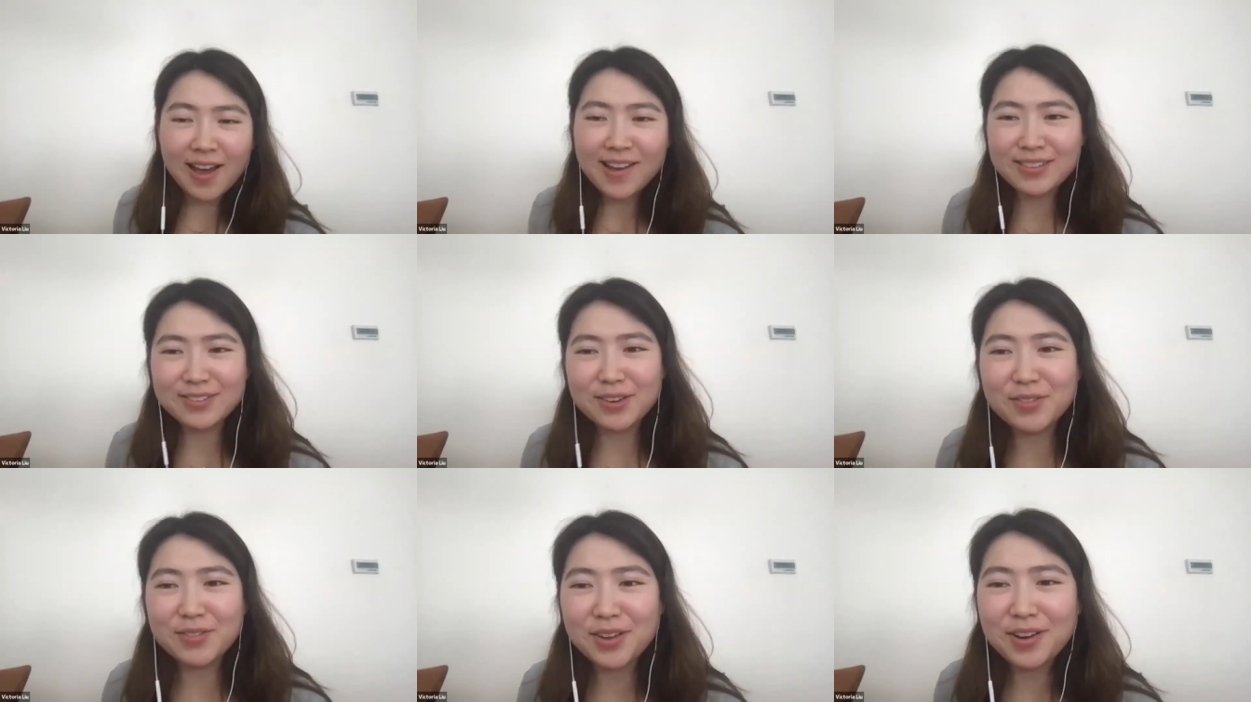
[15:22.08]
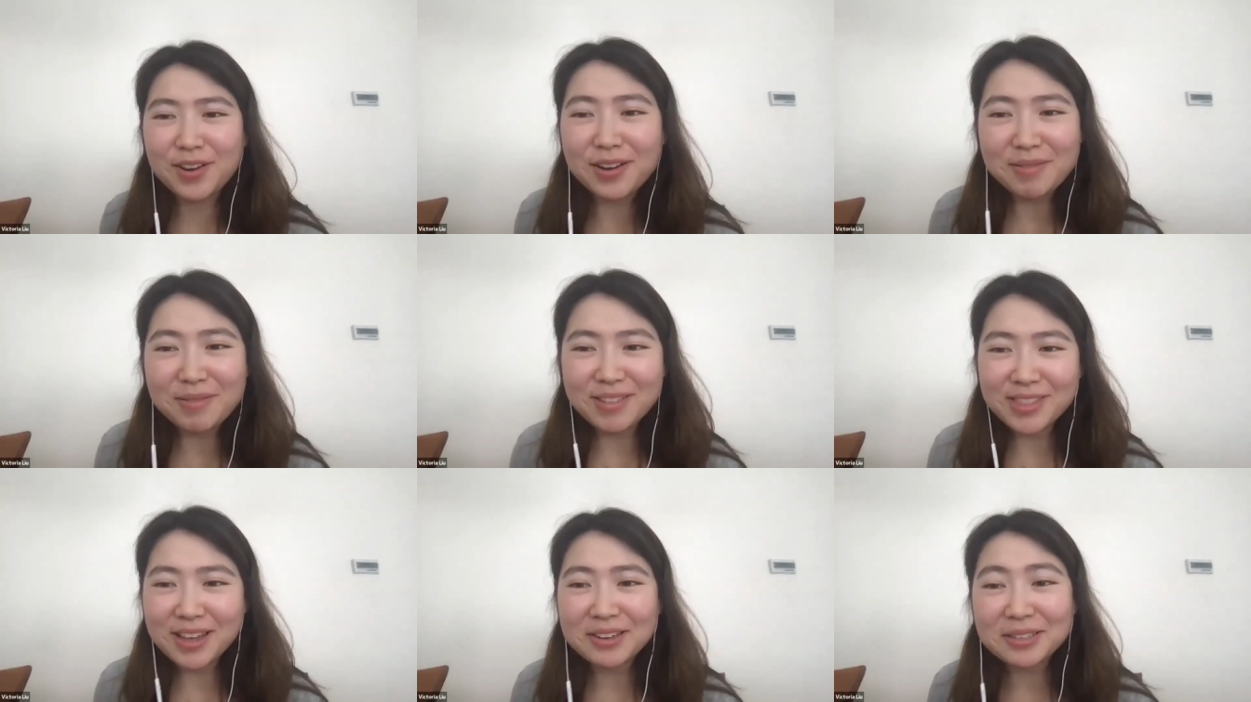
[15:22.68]
I definitely heard
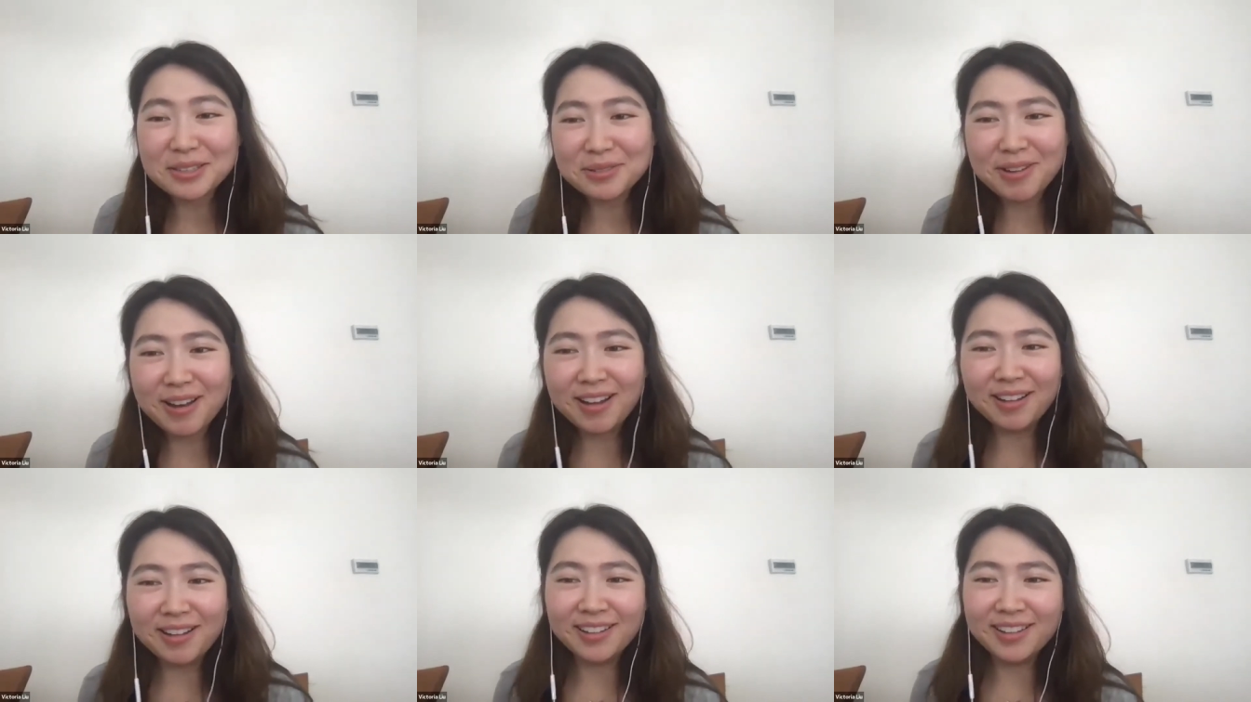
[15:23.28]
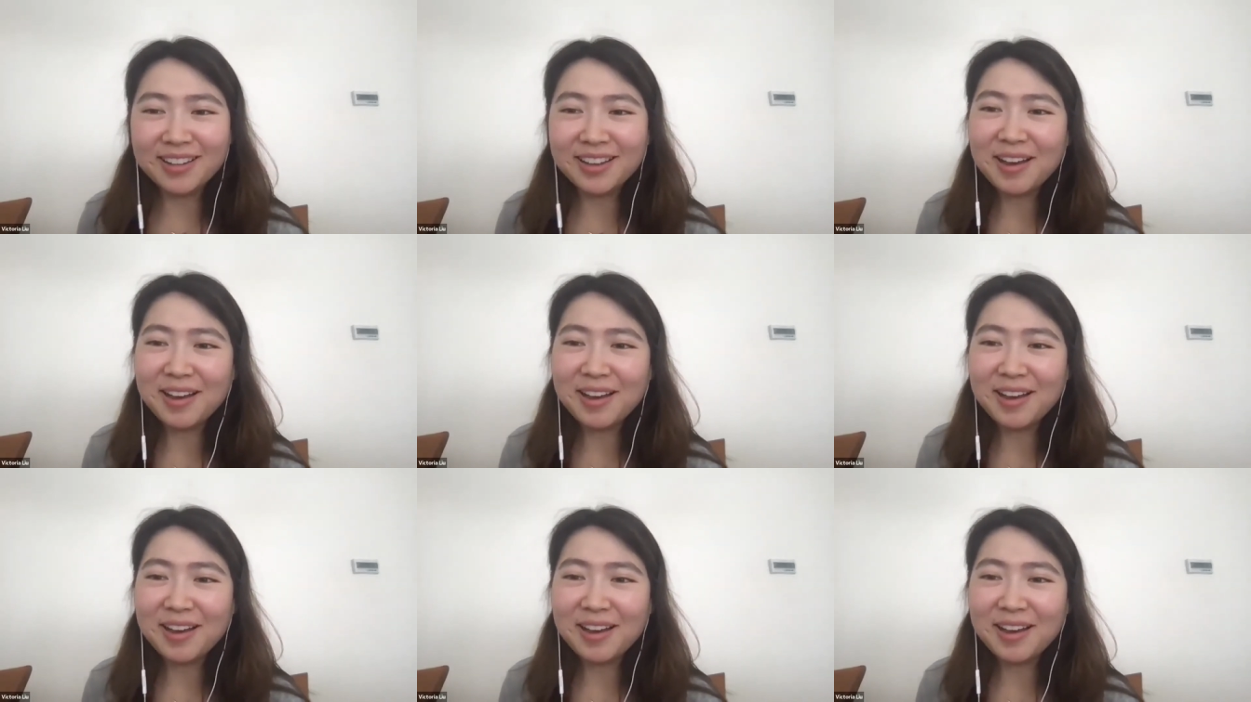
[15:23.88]
about that as well.